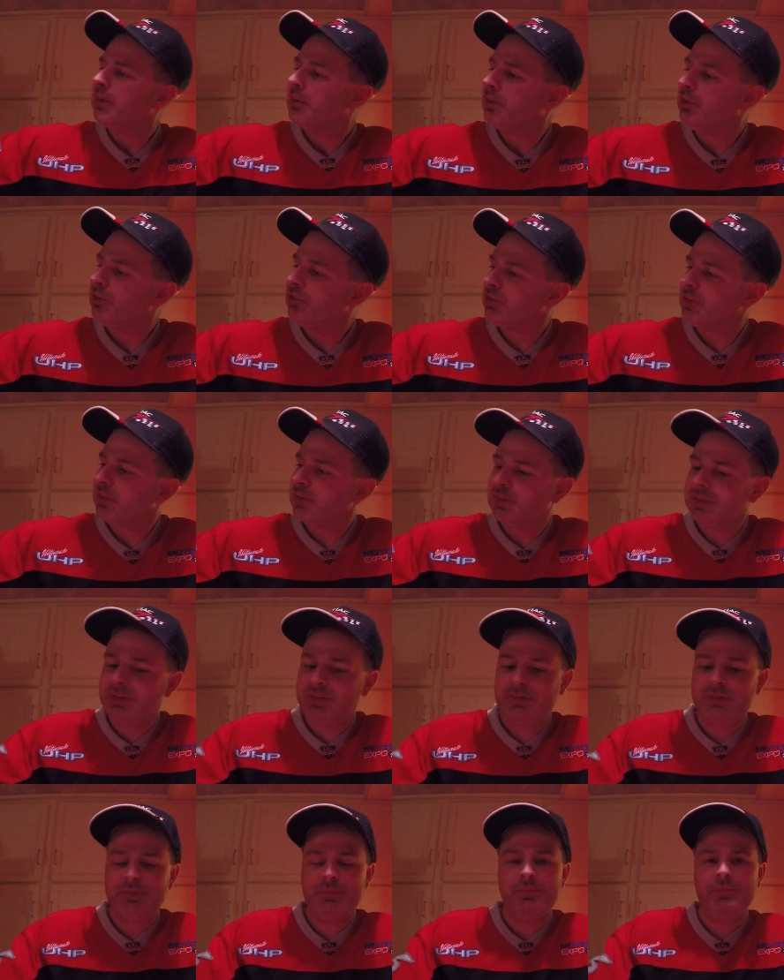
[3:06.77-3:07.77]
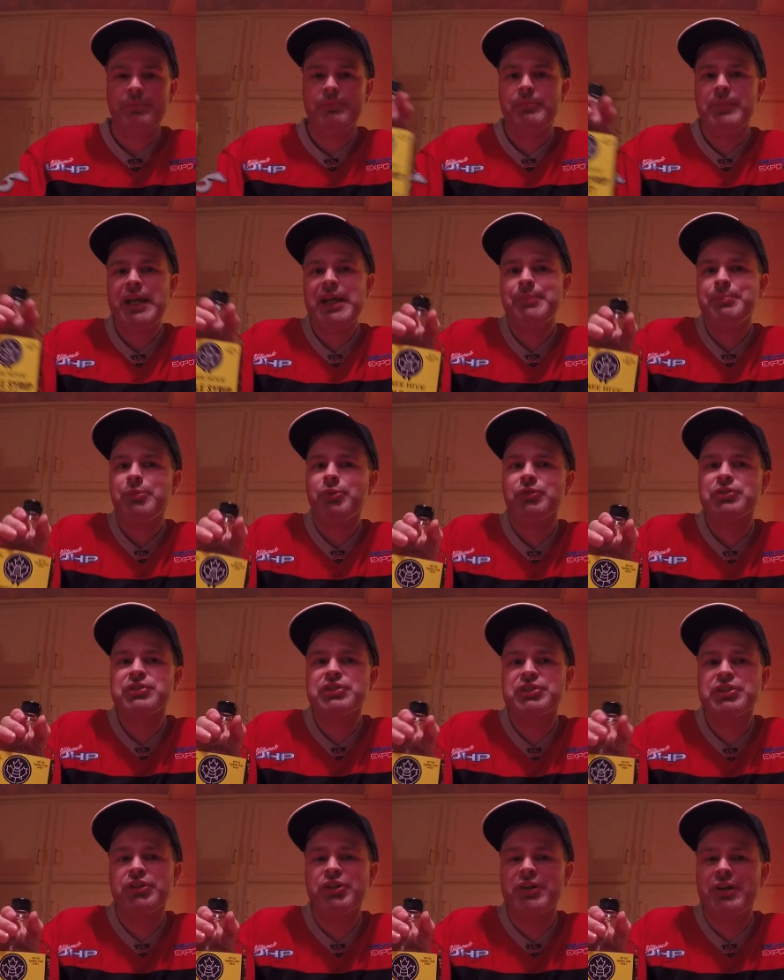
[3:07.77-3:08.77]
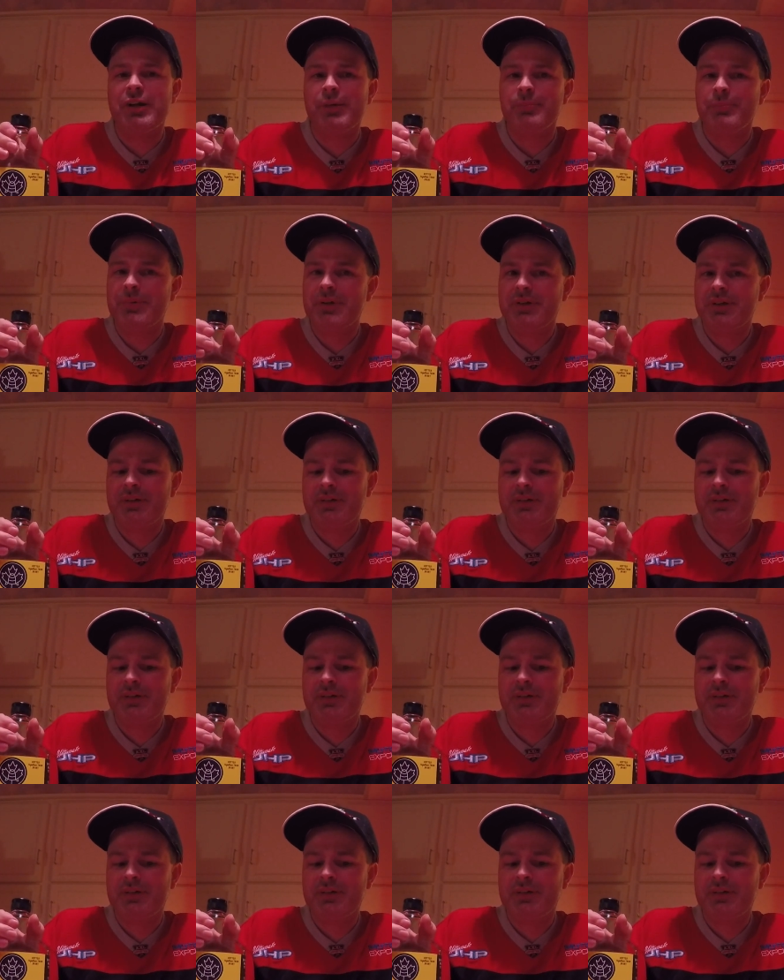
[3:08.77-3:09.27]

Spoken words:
Using maple syrup.